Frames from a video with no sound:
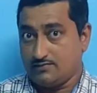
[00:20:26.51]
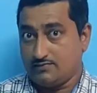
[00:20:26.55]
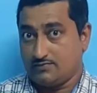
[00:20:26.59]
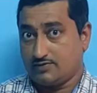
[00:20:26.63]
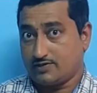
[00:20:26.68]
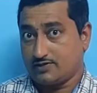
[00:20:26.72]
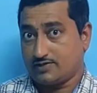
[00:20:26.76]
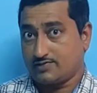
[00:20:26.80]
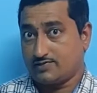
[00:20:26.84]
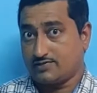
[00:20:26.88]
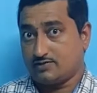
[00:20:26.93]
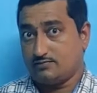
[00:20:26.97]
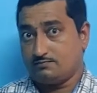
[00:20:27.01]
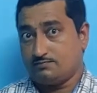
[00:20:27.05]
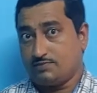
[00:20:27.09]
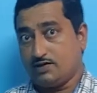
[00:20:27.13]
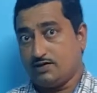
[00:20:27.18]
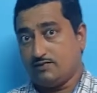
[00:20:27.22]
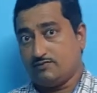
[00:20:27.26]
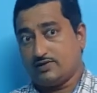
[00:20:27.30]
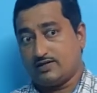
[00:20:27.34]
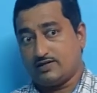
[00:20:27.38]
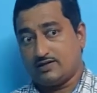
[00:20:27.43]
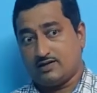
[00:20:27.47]
For example,
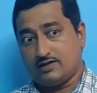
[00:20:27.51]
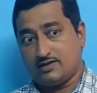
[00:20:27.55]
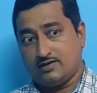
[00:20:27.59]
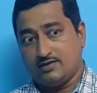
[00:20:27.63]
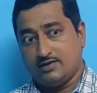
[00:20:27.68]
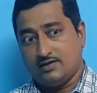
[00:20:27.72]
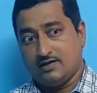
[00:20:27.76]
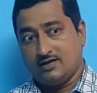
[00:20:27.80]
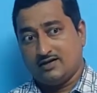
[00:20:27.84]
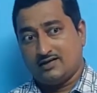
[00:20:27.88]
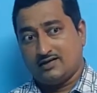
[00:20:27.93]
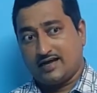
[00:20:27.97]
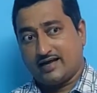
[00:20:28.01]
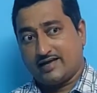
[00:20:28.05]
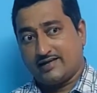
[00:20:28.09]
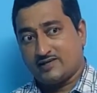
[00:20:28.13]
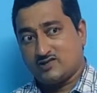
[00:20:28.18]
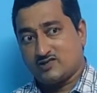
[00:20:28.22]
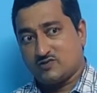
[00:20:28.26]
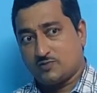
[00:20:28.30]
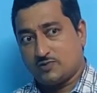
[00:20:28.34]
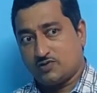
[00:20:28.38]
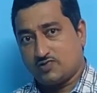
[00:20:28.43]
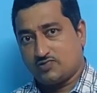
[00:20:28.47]
when a direct
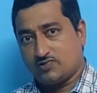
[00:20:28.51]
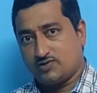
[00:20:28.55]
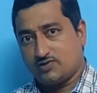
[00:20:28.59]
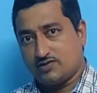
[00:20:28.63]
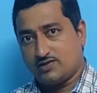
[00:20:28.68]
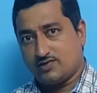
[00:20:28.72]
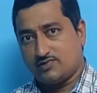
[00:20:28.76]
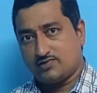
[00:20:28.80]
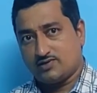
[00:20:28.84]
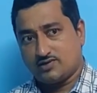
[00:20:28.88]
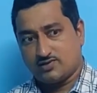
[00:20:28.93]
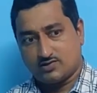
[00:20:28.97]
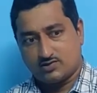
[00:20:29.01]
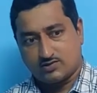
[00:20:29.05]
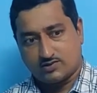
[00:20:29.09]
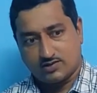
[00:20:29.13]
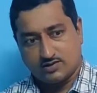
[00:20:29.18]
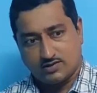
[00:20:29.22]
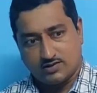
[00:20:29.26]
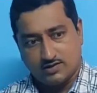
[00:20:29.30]
speech sentence is